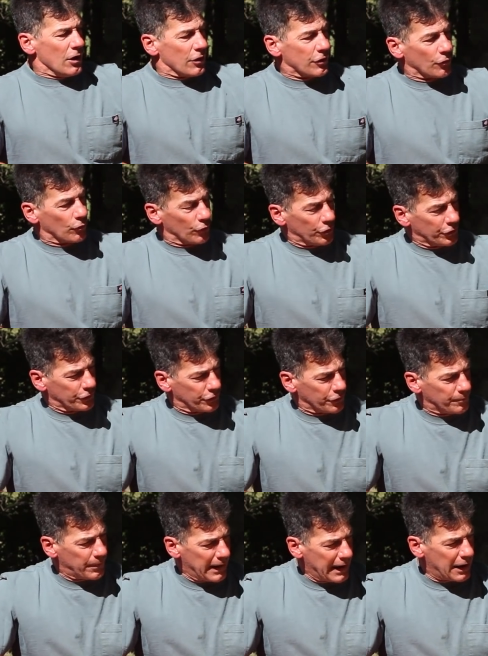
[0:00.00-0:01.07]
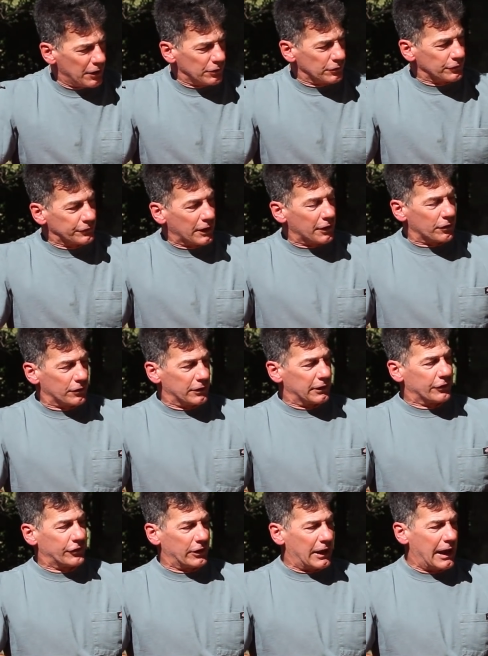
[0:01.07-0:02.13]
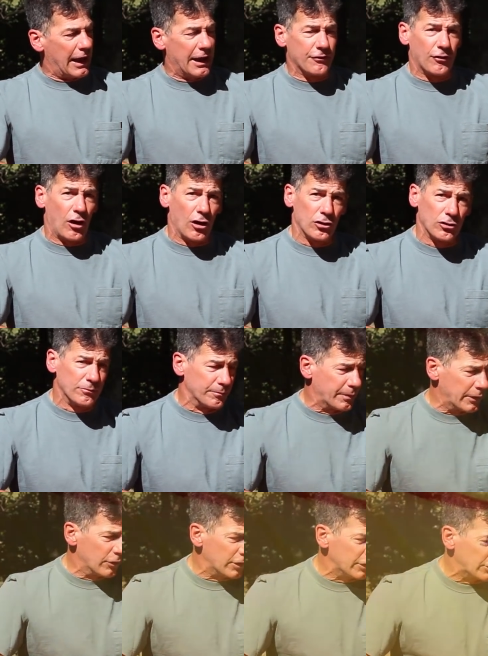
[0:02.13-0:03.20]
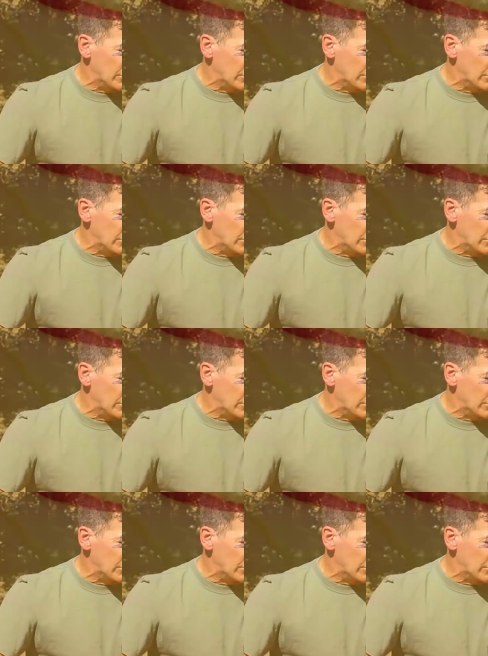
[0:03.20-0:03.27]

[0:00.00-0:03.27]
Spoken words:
The bow, not only is it high volume, but look at